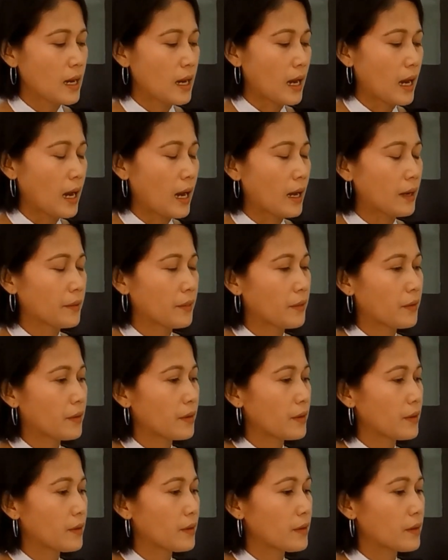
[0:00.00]

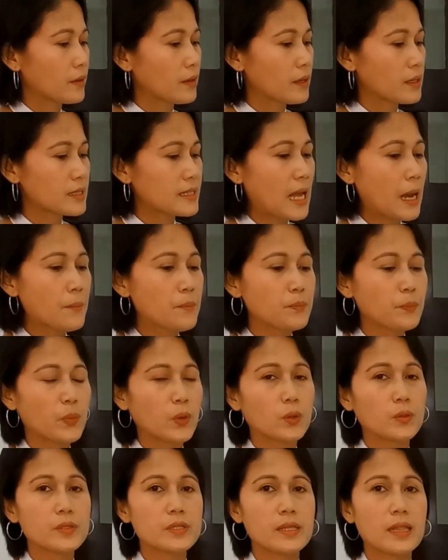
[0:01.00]
other
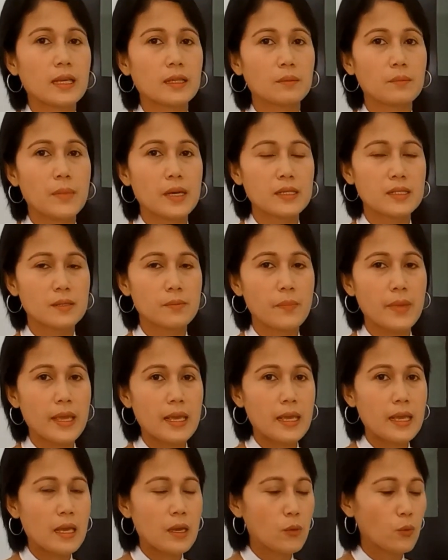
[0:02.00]
samples that must
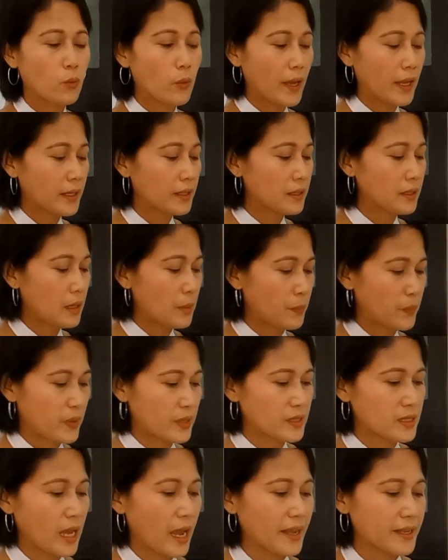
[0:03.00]
be weighed
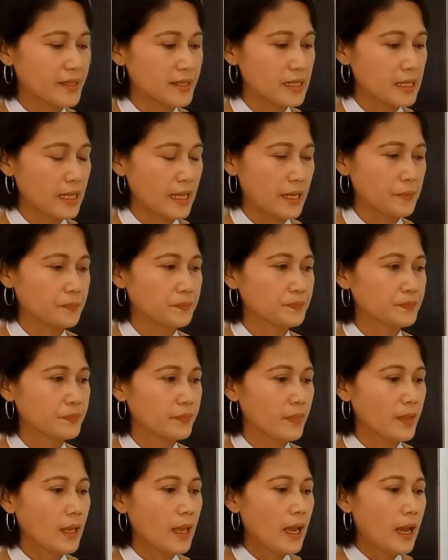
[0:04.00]
precisely.
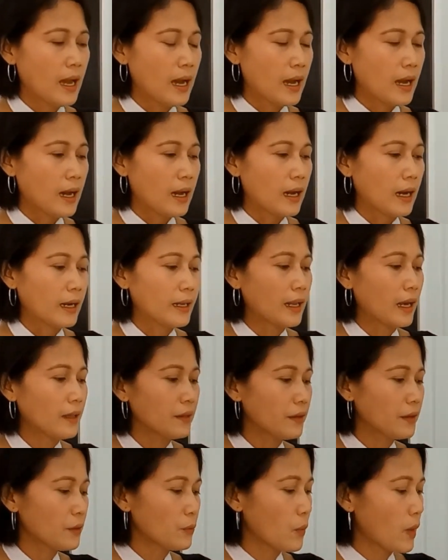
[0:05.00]

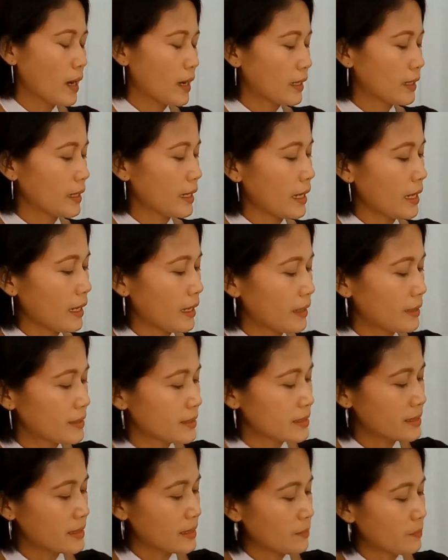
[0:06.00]
Another one
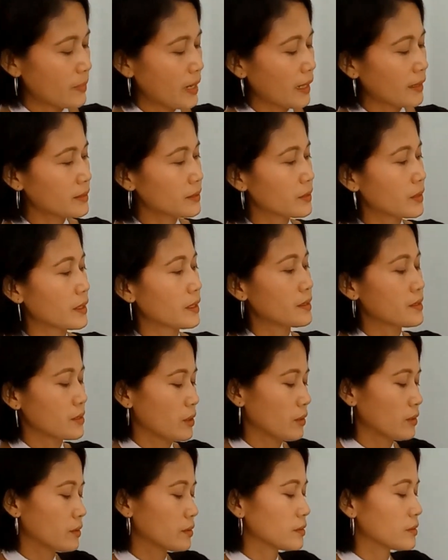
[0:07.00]
is the blender.
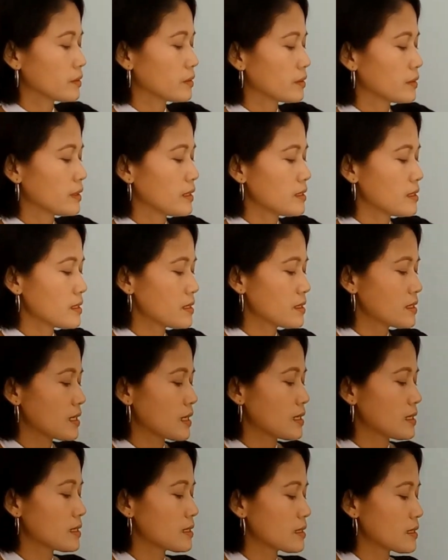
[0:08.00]
So this is
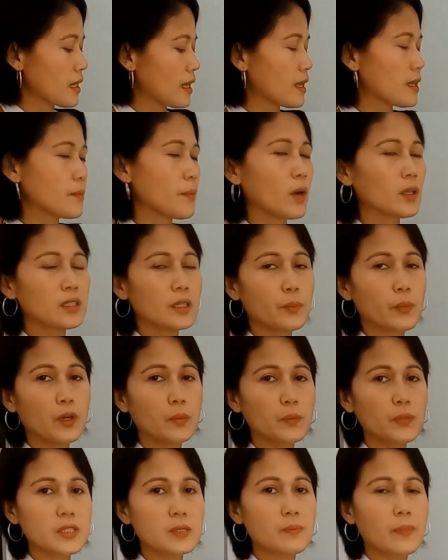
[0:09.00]
just a
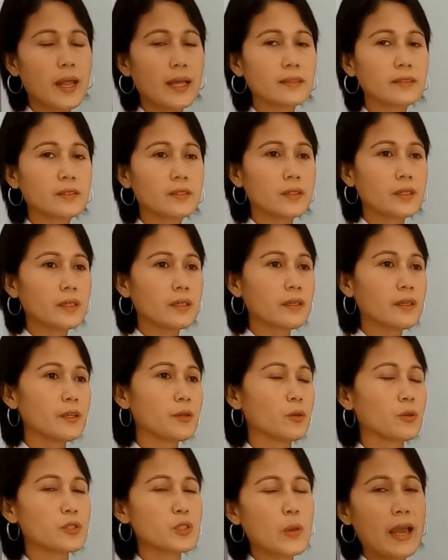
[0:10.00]
multi-purpose blender. You
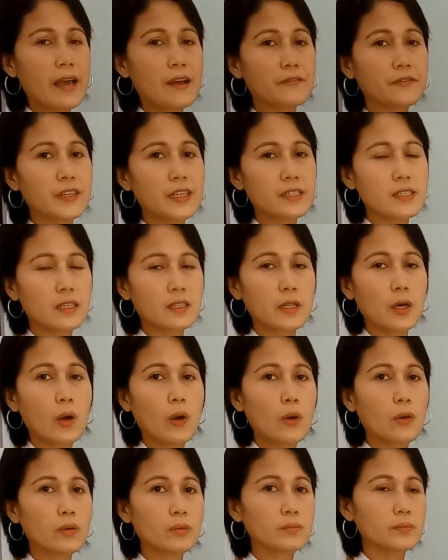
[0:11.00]
also have this at the
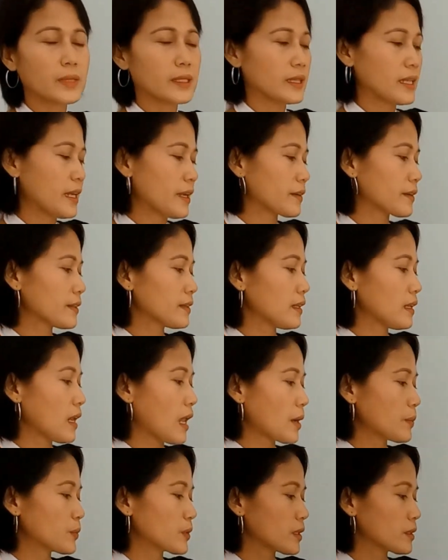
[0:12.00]
home, but here in the
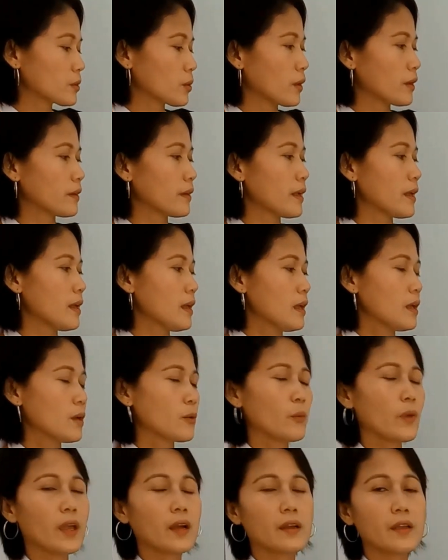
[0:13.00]
laboratory,
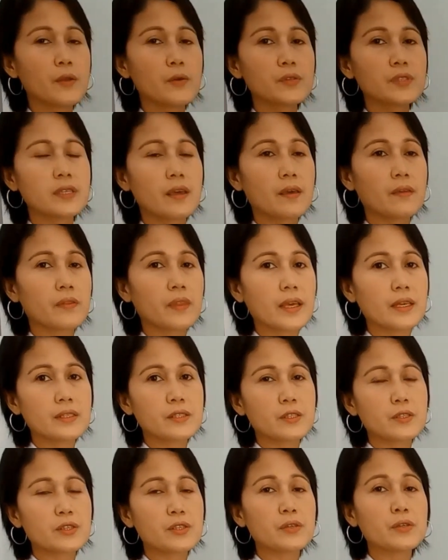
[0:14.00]
we are using
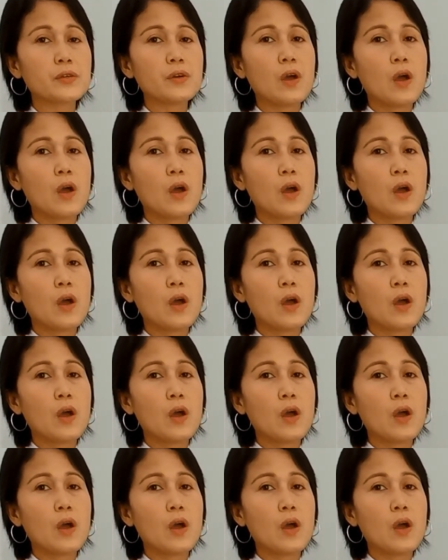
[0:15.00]
this to